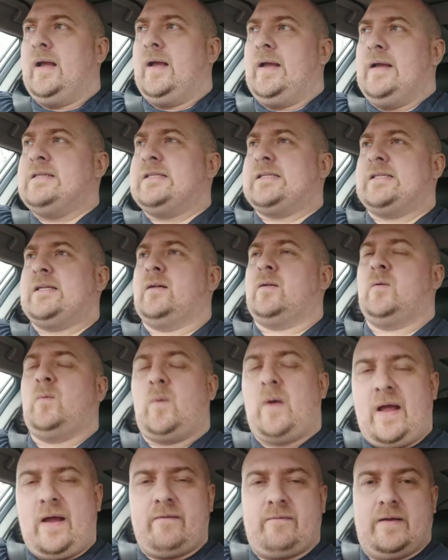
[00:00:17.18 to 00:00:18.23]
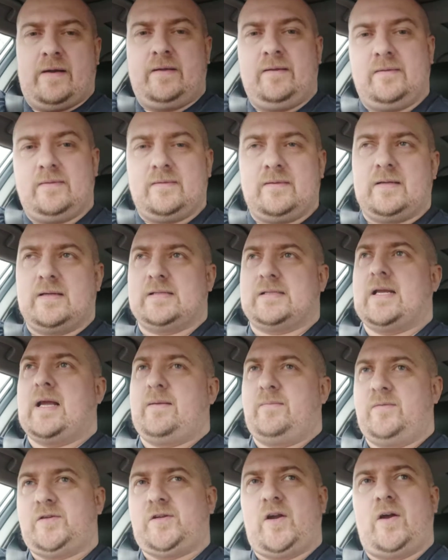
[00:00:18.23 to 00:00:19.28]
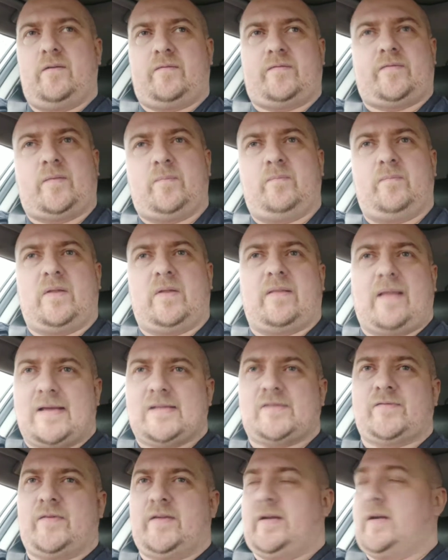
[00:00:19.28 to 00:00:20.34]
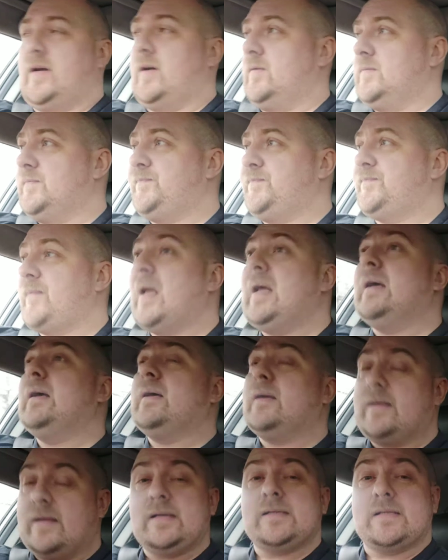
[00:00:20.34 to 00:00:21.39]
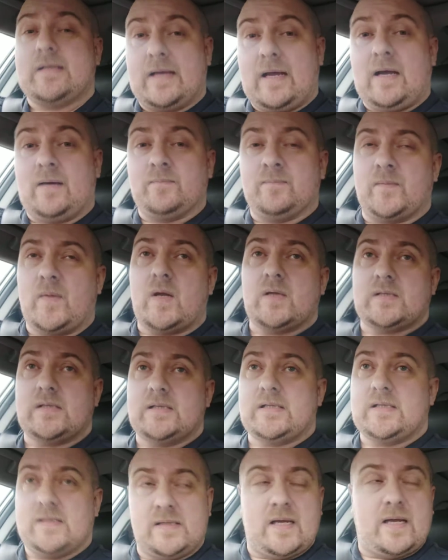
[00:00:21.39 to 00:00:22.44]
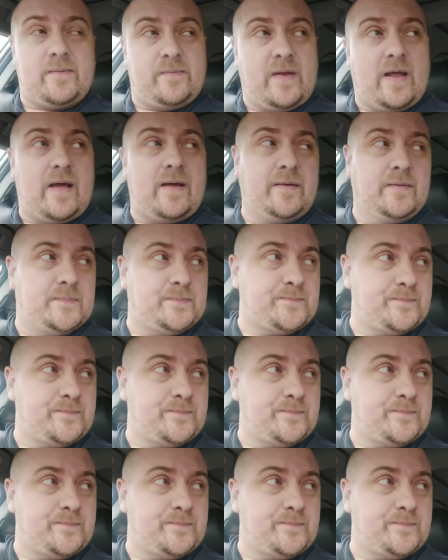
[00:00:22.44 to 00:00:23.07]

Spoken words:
he's still wearing the same shirt from the last video. Yes, I am, because it's the same day.